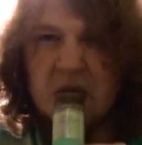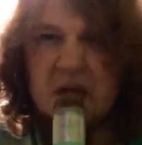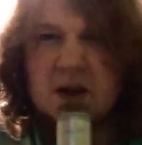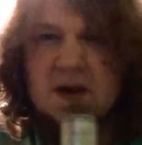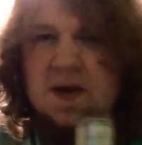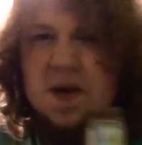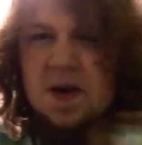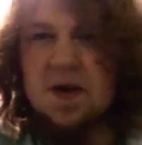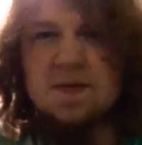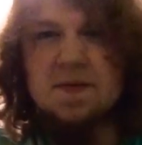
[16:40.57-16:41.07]

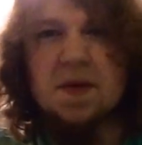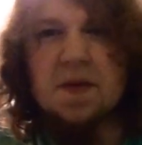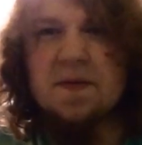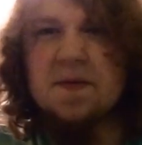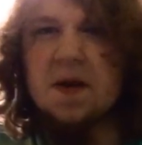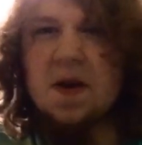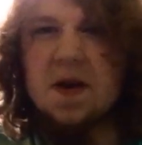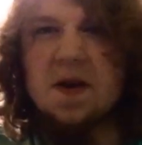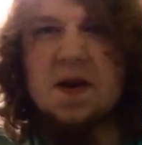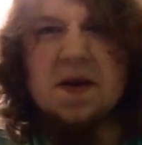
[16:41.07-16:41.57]
It's all in my
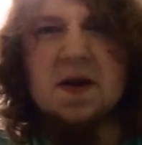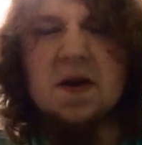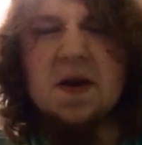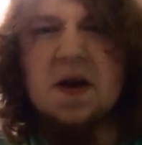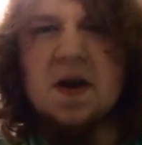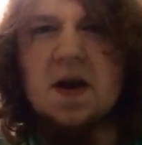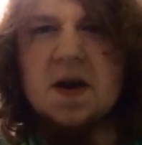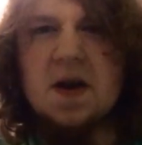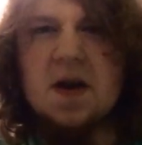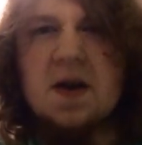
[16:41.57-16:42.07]
fucking
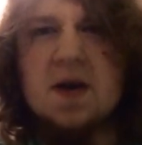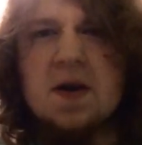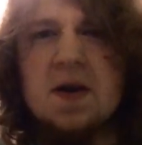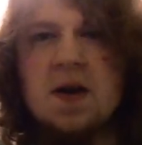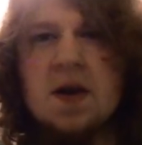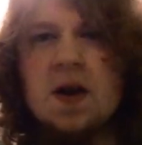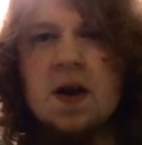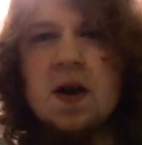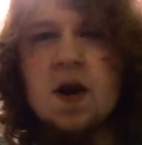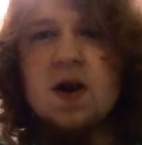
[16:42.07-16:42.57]
tongue.
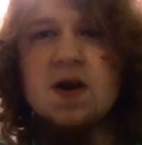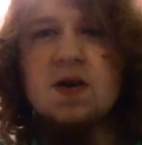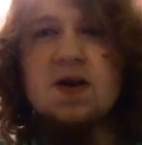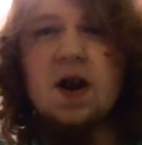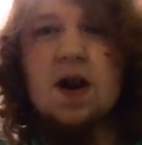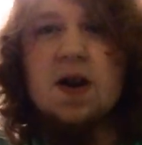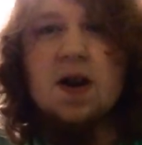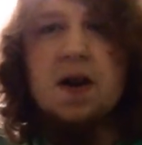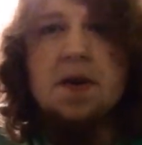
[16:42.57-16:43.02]
Luckily,